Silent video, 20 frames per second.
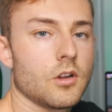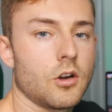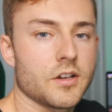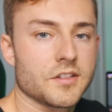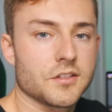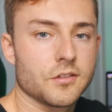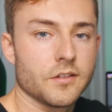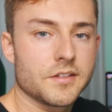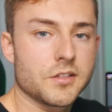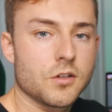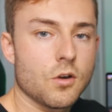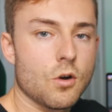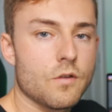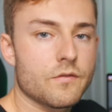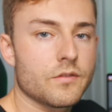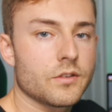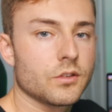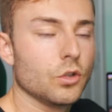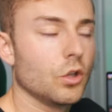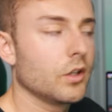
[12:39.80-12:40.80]
All right, so let's go
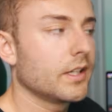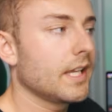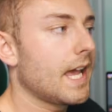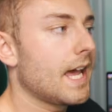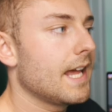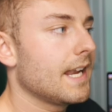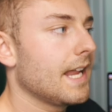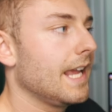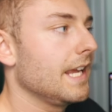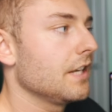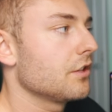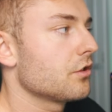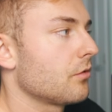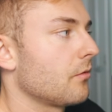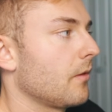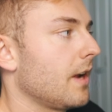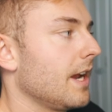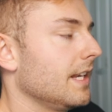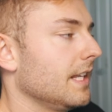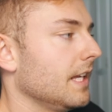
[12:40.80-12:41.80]
over and look at a
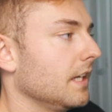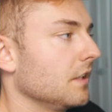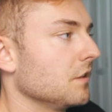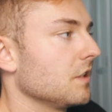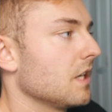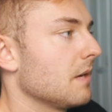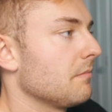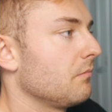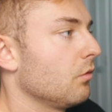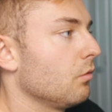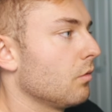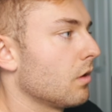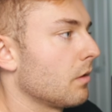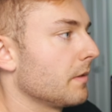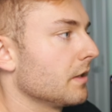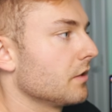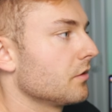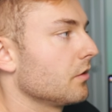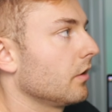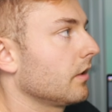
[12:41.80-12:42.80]
trade example where
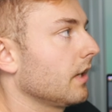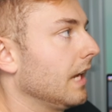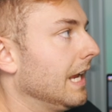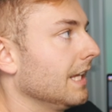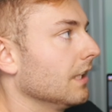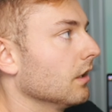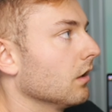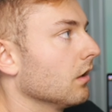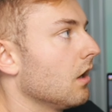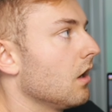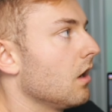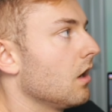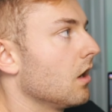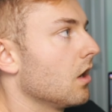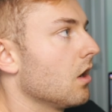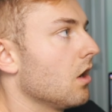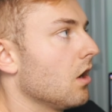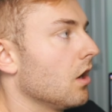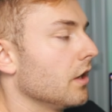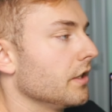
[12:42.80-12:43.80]
we took a
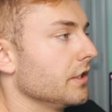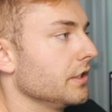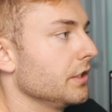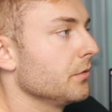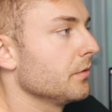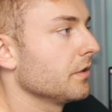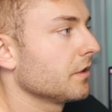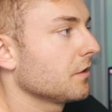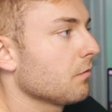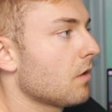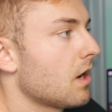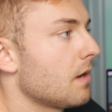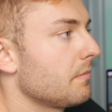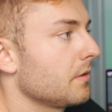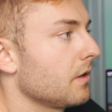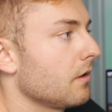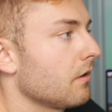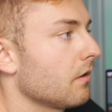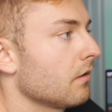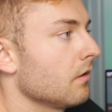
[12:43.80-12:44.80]
long on Uniswap
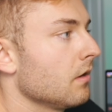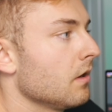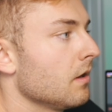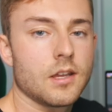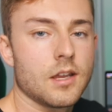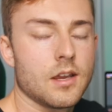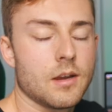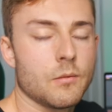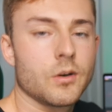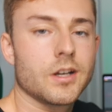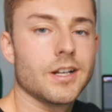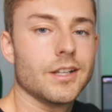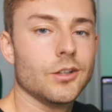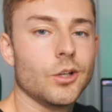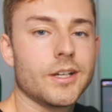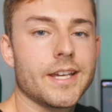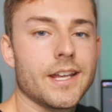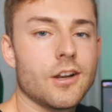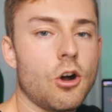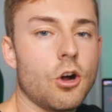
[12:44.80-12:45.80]
here, and we're going to
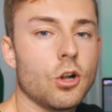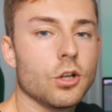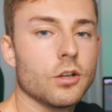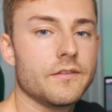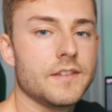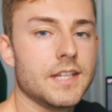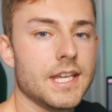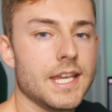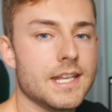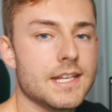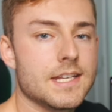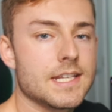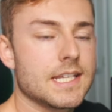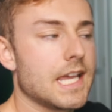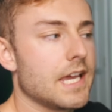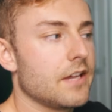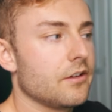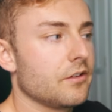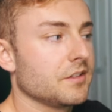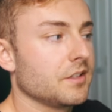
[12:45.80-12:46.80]
look at all of the
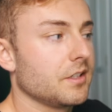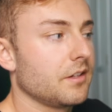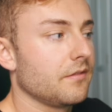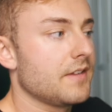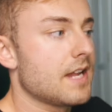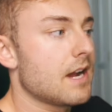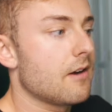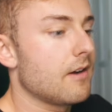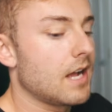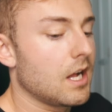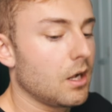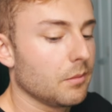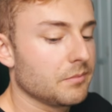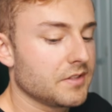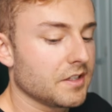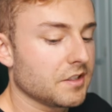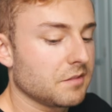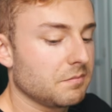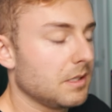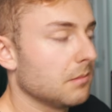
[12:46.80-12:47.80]
indicators that have now
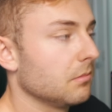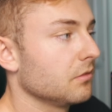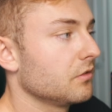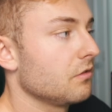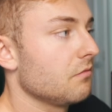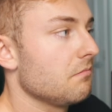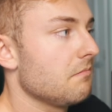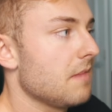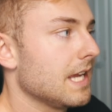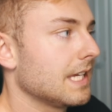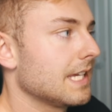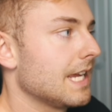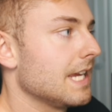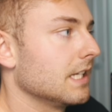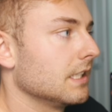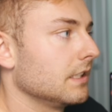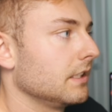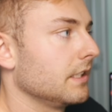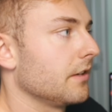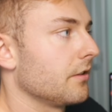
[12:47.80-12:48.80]
helped us be able to make a
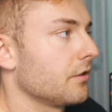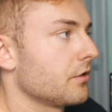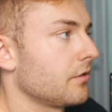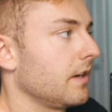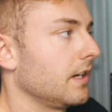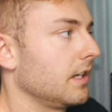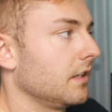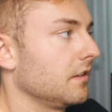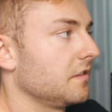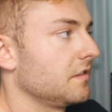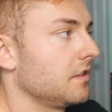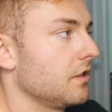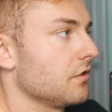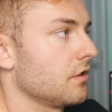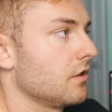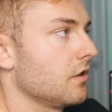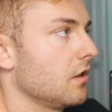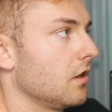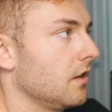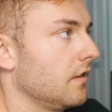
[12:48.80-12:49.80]
clear trading
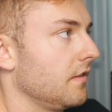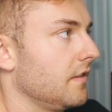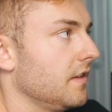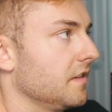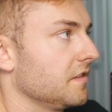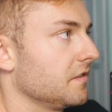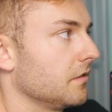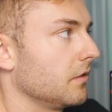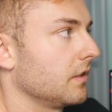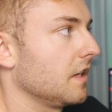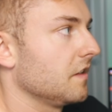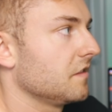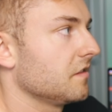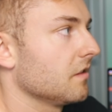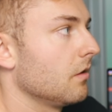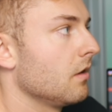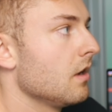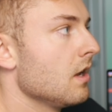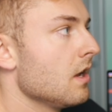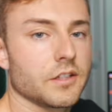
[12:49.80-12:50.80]
decision on this. Okay,
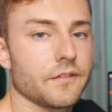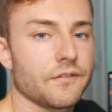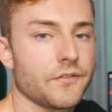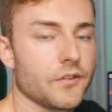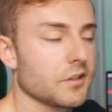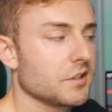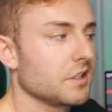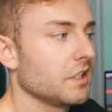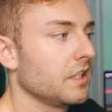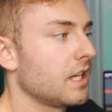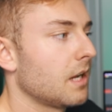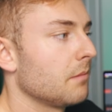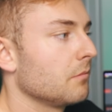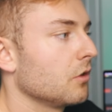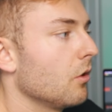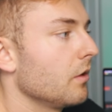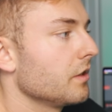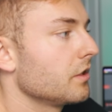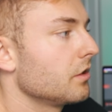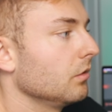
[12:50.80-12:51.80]
so the first thing that I'm
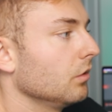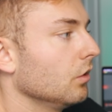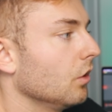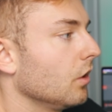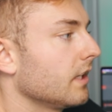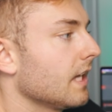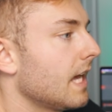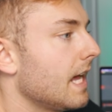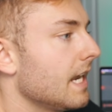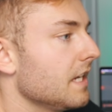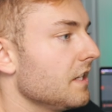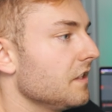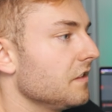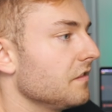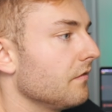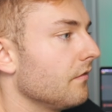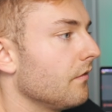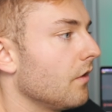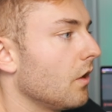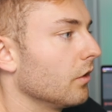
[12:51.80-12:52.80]
going to look at is
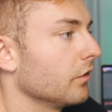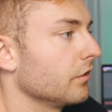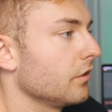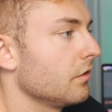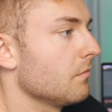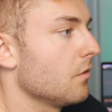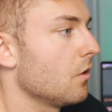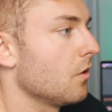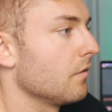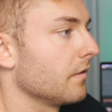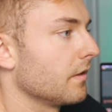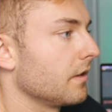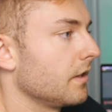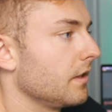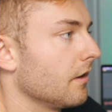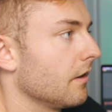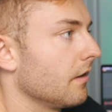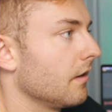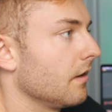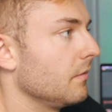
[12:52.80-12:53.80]
volume over
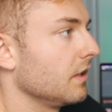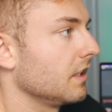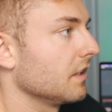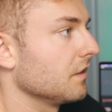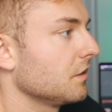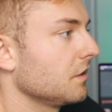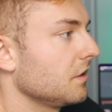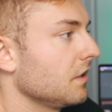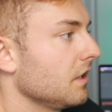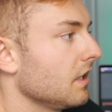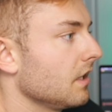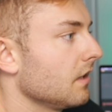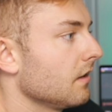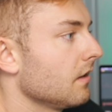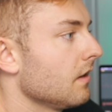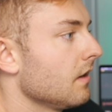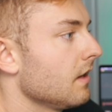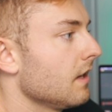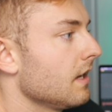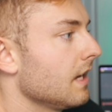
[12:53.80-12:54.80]
here, and we can see